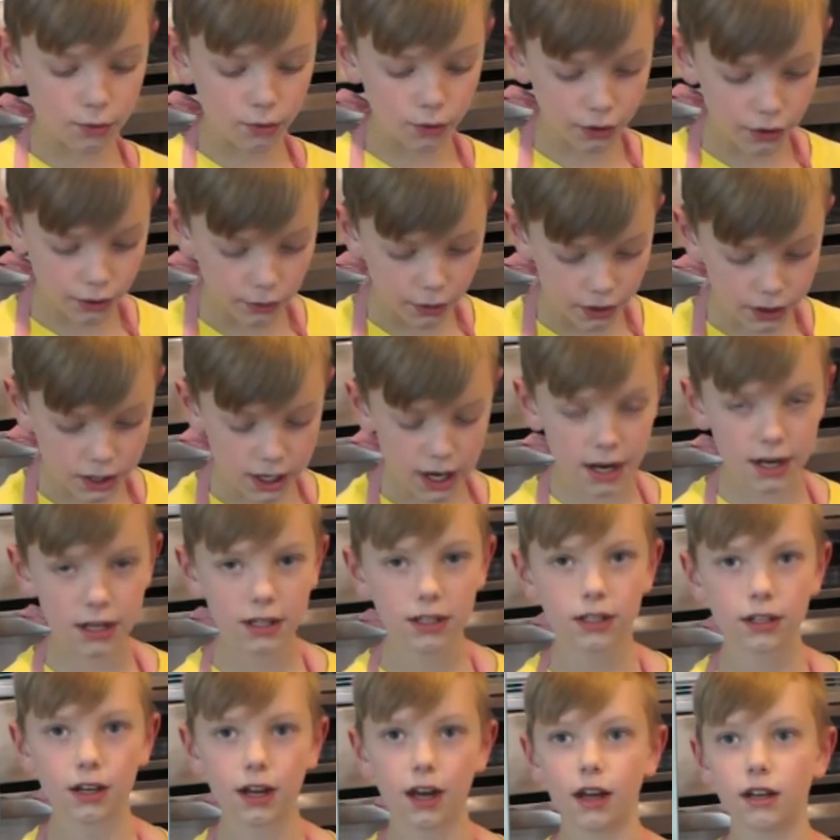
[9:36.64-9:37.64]
we'll do our
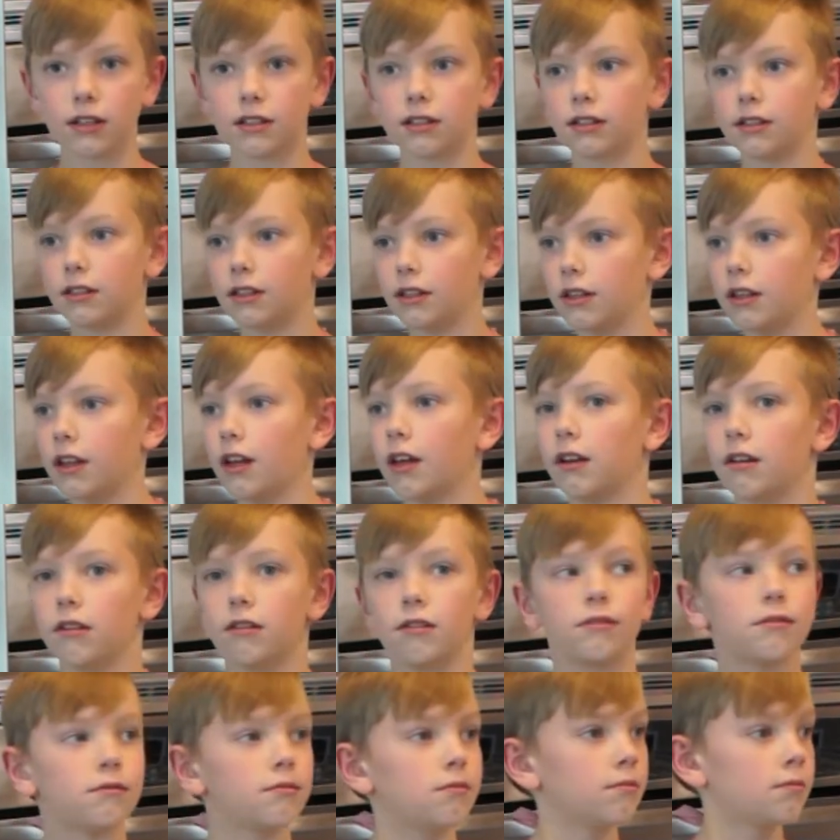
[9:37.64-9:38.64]
taste test, and
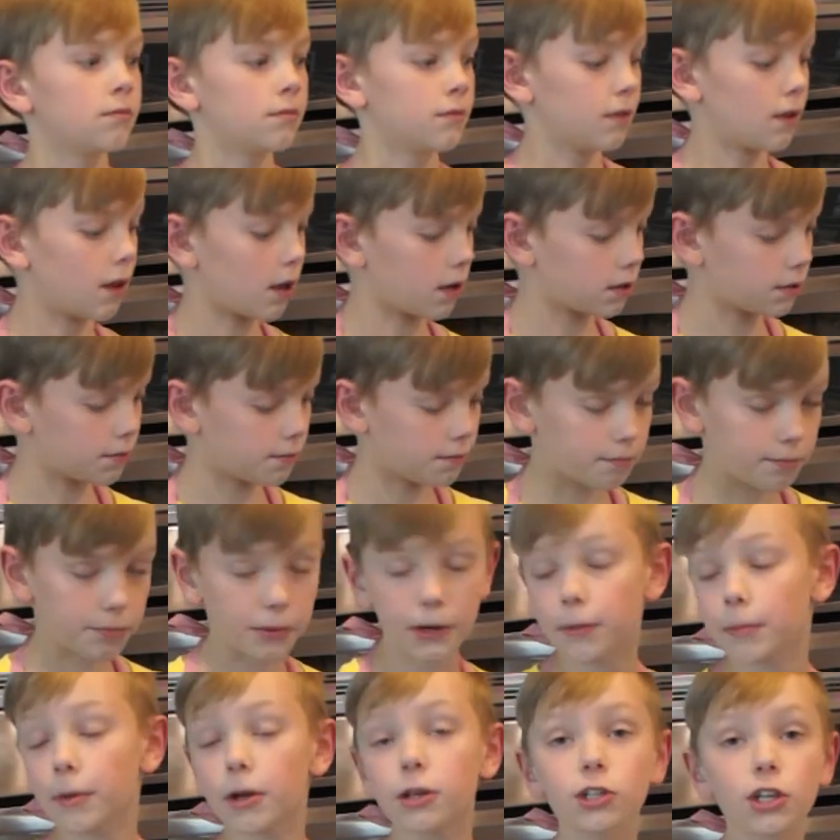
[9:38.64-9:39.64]
then that's
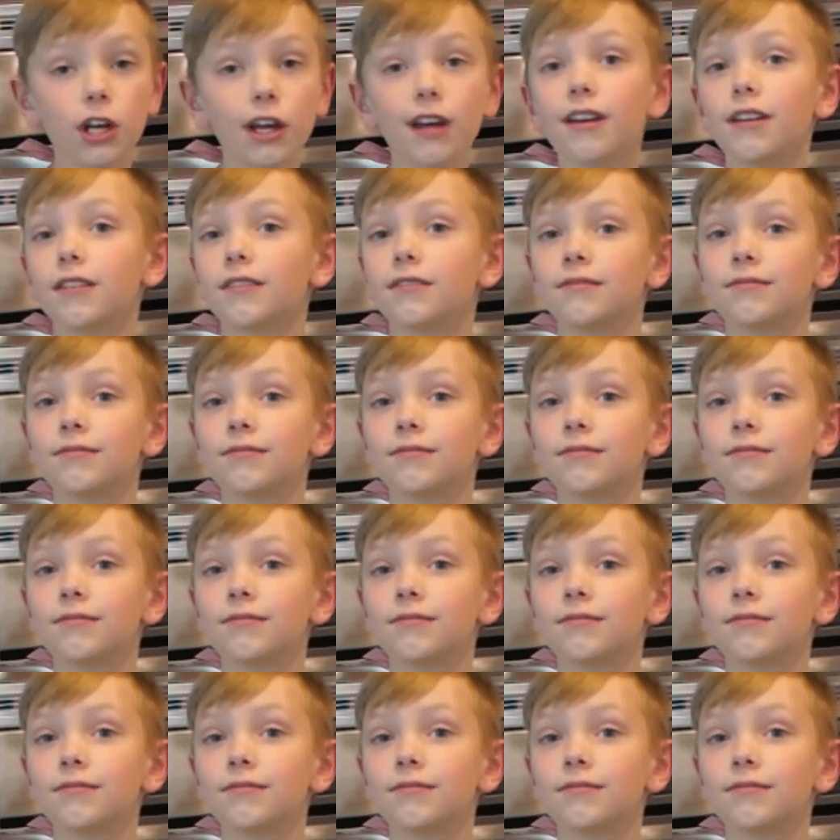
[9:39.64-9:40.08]
pretty much it.